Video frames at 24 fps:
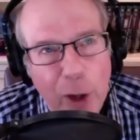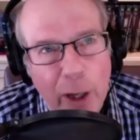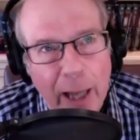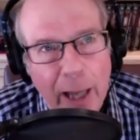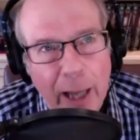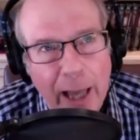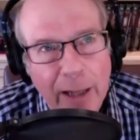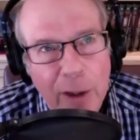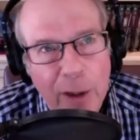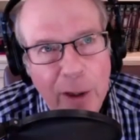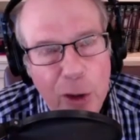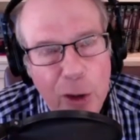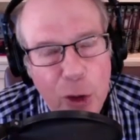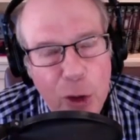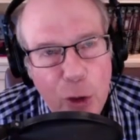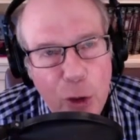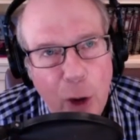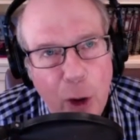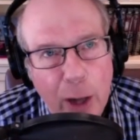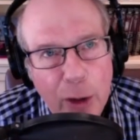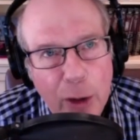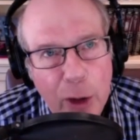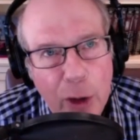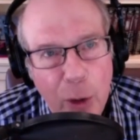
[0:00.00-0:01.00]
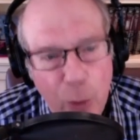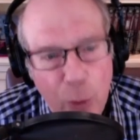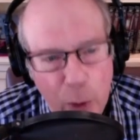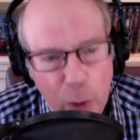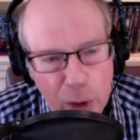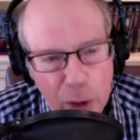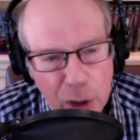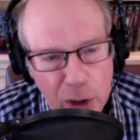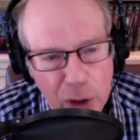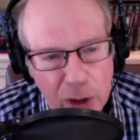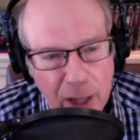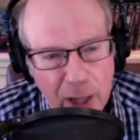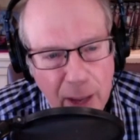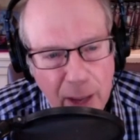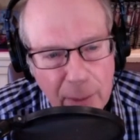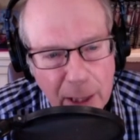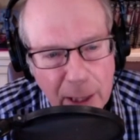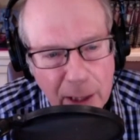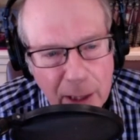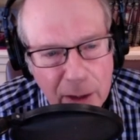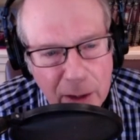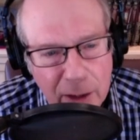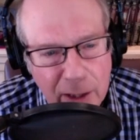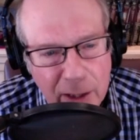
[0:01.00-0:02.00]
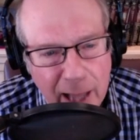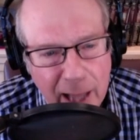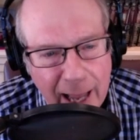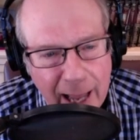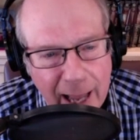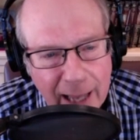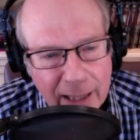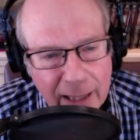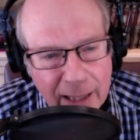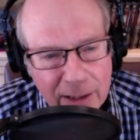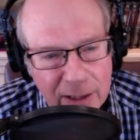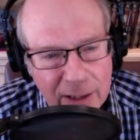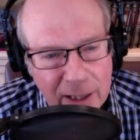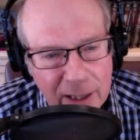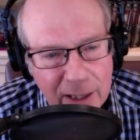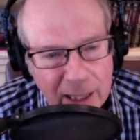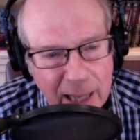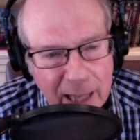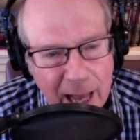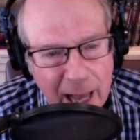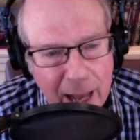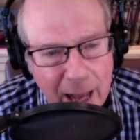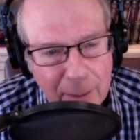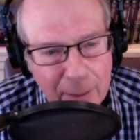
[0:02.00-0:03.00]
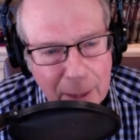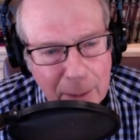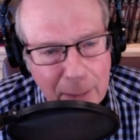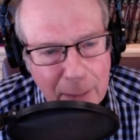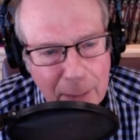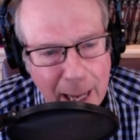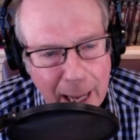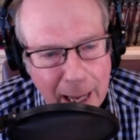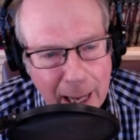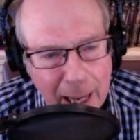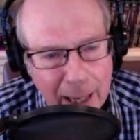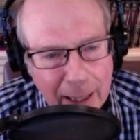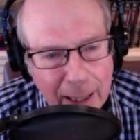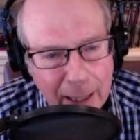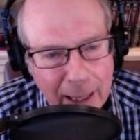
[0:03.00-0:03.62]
and destruction were just coming into the hands of the common man.